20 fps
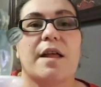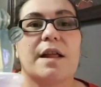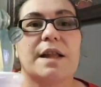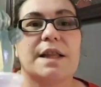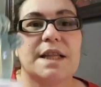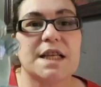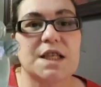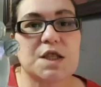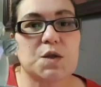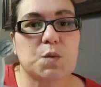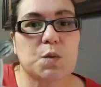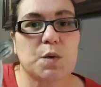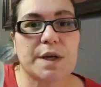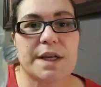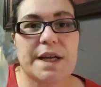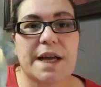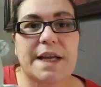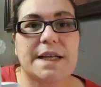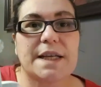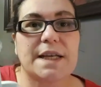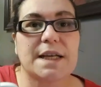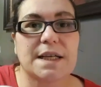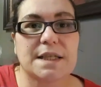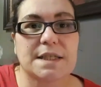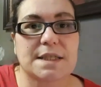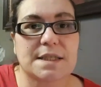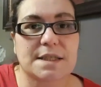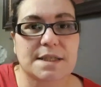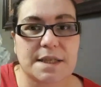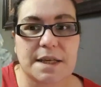And this one I did
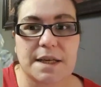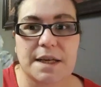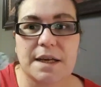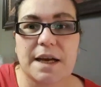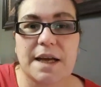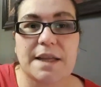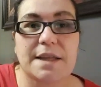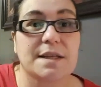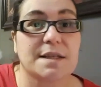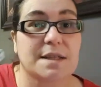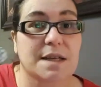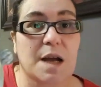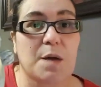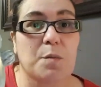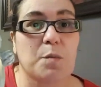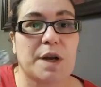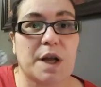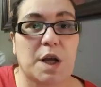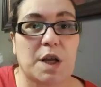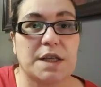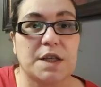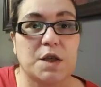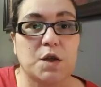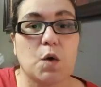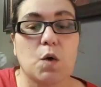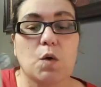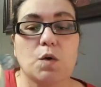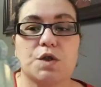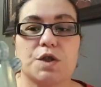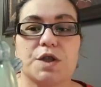not see at the time when I did
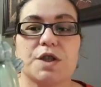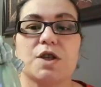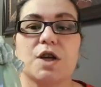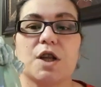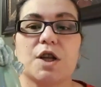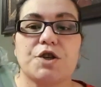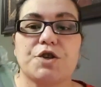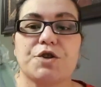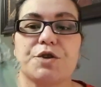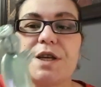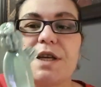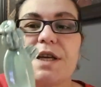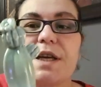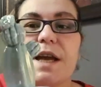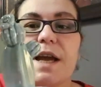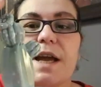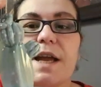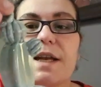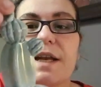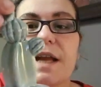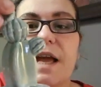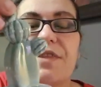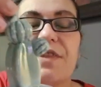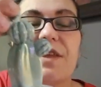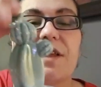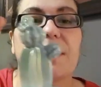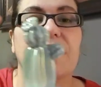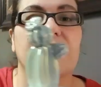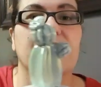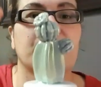go to the Dollar Tree. And I
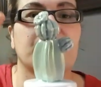think